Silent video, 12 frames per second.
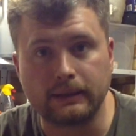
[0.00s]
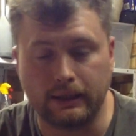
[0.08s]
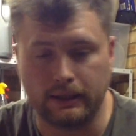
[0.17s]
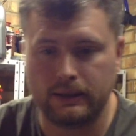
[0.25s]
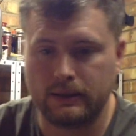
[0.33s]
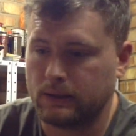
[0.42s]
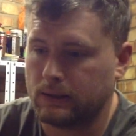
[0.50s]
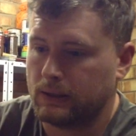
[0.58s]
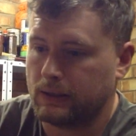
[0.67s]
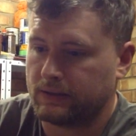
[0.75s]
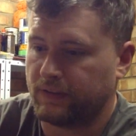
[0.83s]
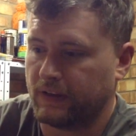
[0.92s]
then.
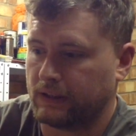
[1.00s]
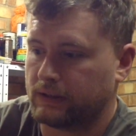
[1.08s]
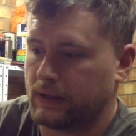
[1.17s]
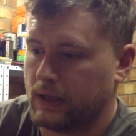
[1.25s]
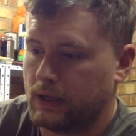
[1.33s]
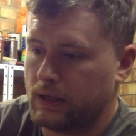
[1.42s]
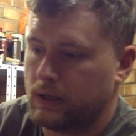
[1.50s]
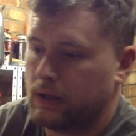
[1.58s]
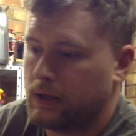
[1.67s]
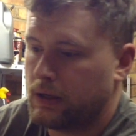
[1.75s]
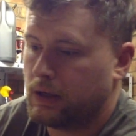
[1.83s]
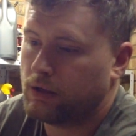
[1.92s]
It's fixed.
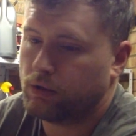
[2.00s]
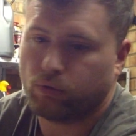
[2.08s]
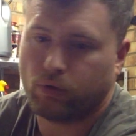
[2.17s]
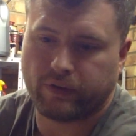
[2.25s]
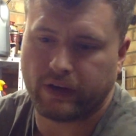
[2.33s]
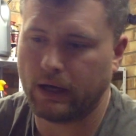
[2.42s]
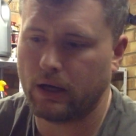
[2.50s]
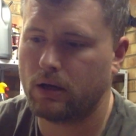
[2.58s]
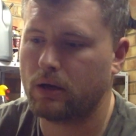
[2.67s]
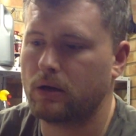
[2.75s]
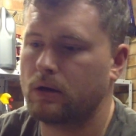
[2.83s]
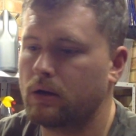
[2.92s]
Groovy.
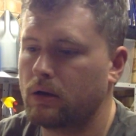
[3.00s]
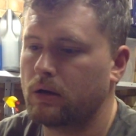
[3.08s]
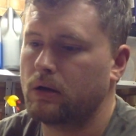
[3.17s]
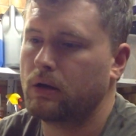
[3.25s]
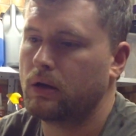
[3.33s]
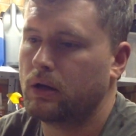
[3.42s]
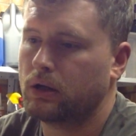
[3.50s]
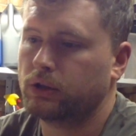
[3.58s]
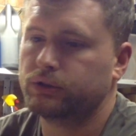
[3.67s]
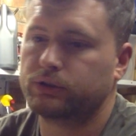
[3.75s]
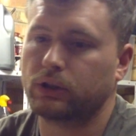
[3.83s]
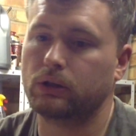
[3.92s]

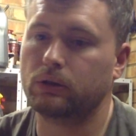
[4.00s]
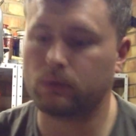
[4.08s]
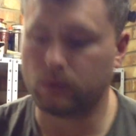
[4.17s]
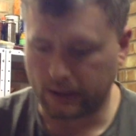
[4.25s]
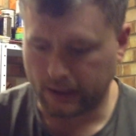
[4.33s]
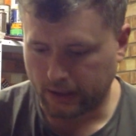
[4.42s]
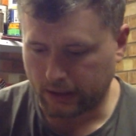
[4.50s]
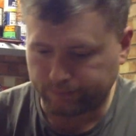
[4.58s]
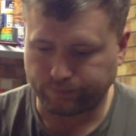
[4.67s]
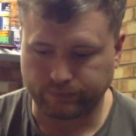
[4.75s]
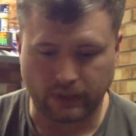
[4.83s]
So, I